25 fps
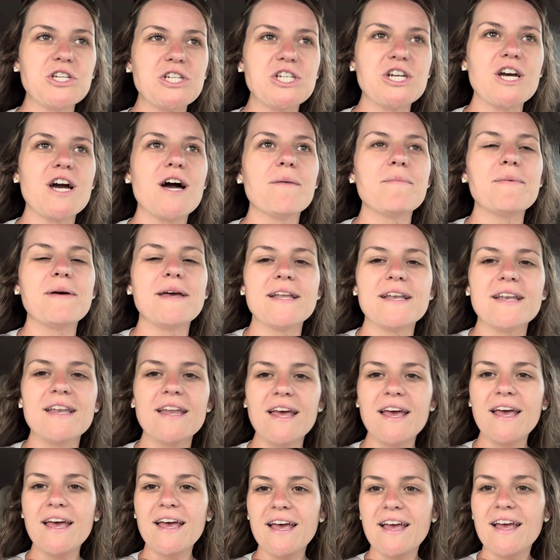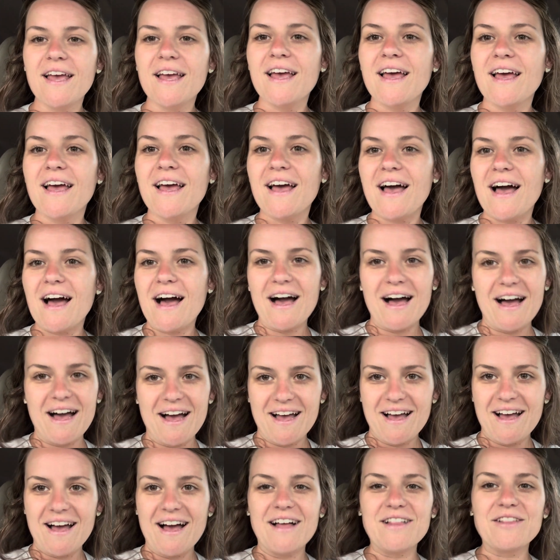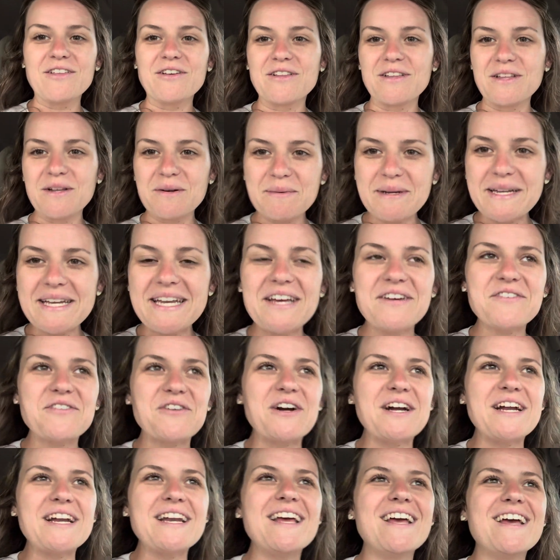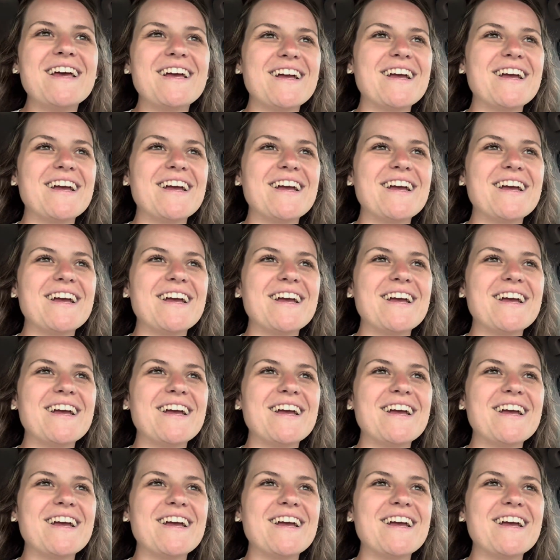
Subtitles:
shopping, I look a little bit different.